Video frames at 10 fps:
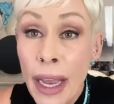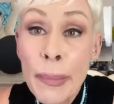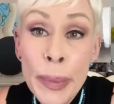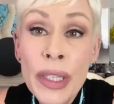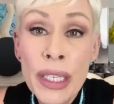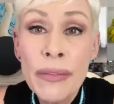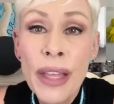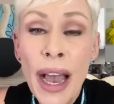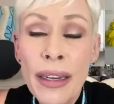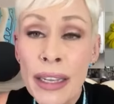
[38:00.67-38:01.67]
I
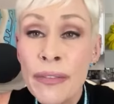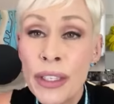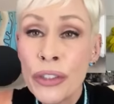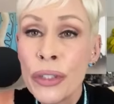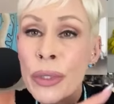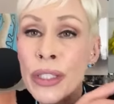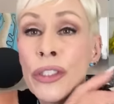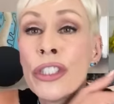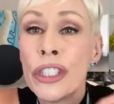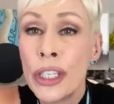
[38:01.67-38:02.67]
believe that. If they're doing
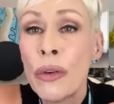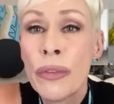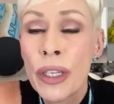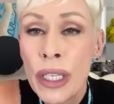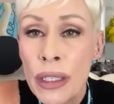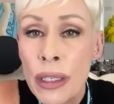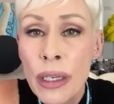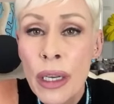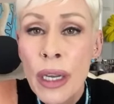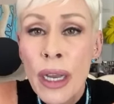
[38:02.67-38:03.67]
their shit over
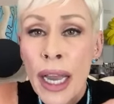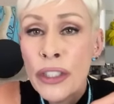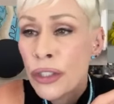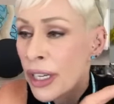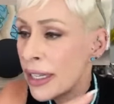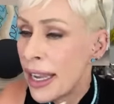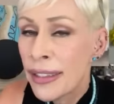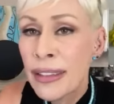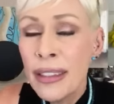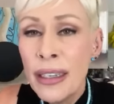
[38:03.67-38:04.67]
here and you're
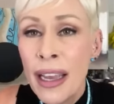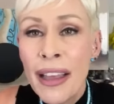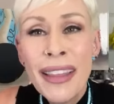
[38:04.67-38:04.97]
connected,